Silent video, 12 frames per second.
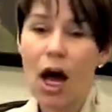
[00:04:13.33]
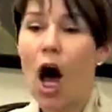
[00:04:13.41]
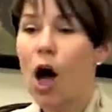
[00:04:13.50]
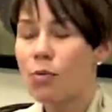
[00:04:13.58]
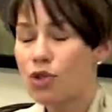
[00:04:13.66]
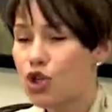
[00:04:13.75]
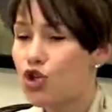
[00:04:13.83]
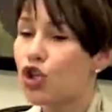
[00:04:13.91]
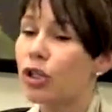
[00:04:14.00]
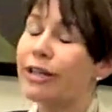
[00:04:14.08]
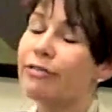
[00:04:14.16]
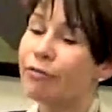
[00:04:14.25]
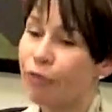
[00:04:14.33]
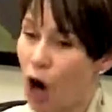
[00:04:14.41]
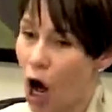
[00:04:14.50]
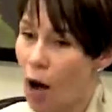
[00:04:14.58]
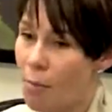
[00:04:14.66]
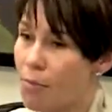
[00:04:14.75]
comes usually
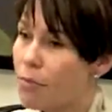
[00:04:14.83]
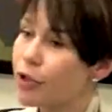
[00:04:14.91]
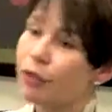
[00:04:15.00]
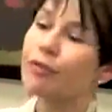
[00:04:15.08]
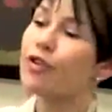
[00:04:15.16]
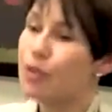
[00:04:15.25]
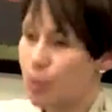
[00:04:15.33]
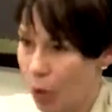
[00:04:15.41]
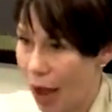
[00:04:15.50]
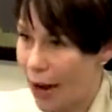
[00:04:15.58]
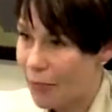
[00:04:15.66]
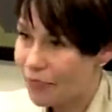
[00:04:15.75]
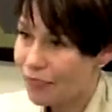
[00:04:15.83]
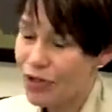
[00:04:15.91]
from your food supply.